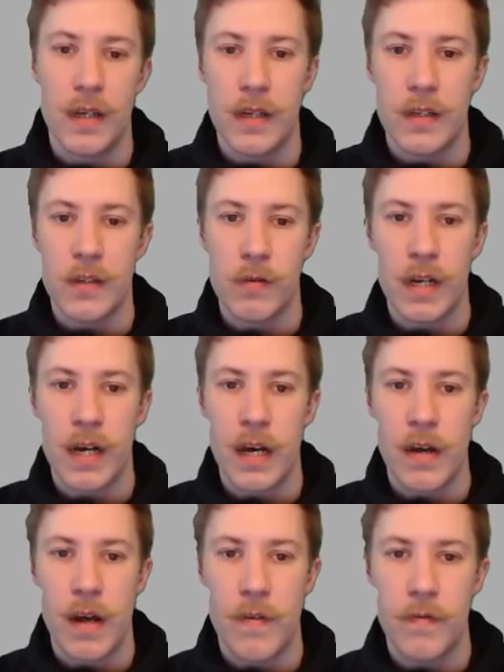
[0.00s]
So here I
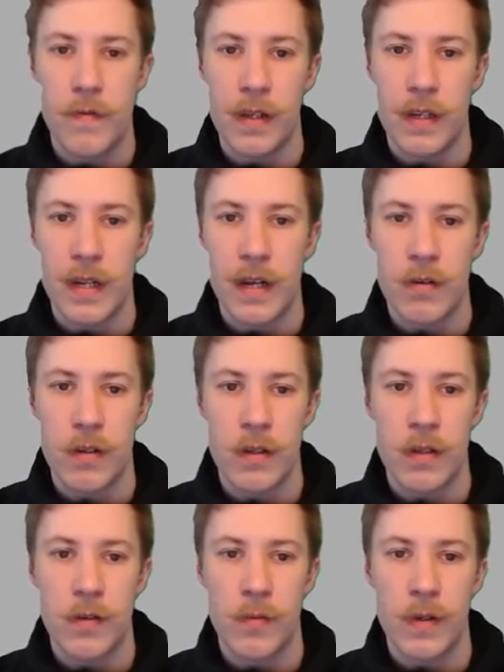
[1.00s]
have filled it out
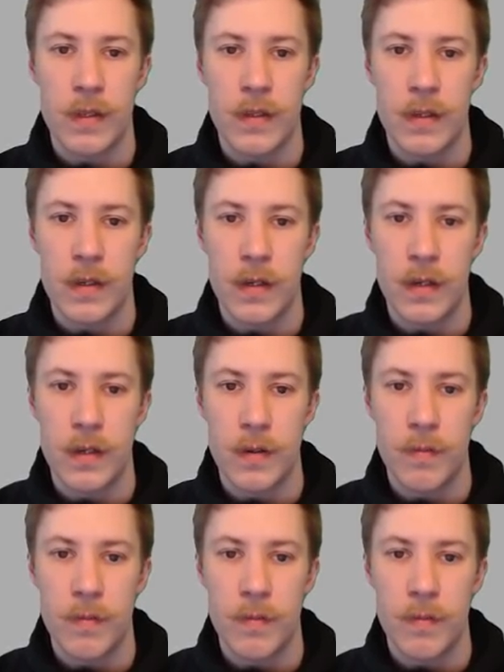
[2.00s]
uh, with uh,